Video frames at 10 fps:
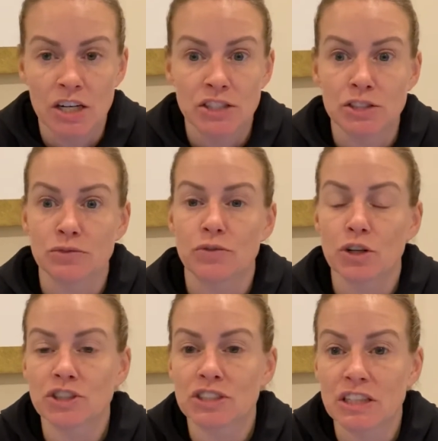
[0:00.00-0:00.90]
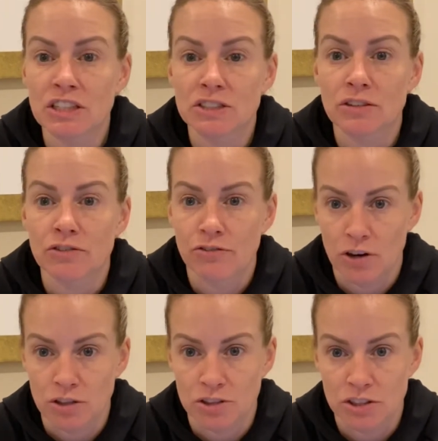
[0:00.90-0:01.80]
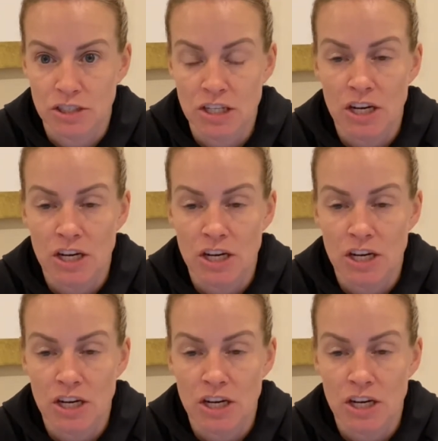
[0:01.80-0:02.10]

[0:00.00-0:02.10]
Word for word: So first things first.